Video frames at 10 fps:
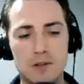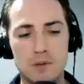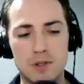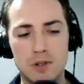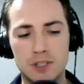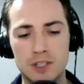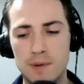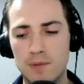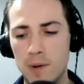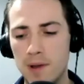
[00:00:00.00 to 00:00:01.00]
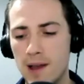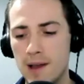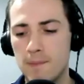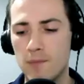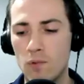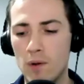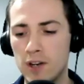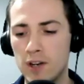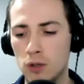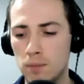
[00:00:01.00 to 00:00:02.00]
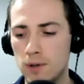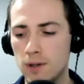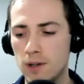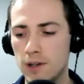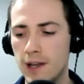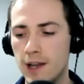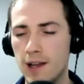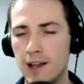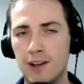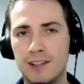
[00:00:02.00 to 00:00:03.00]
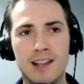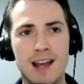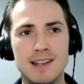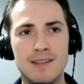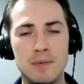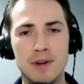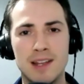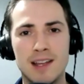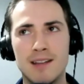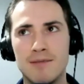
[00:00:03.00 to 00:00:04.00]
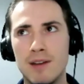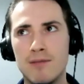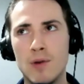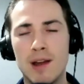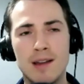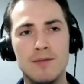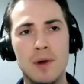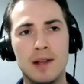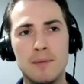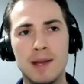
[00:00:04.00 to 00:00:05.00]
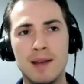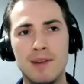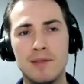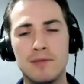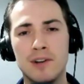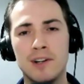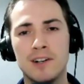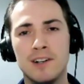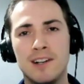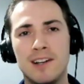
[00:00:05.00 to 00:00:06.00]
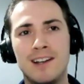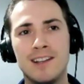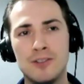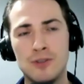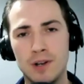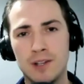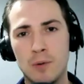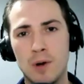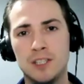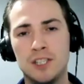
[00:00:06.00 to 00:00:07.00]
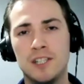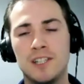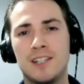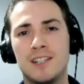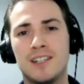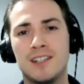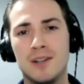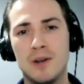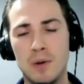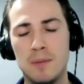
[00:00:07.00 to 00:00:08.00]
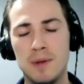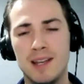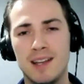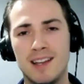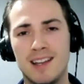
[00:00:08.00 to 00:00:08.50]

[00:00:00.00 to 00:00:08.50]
suppose, look, just before we finish up, I tend to ask everybody, if you had to pick a favorite fighter that you would like to watch, who would it be?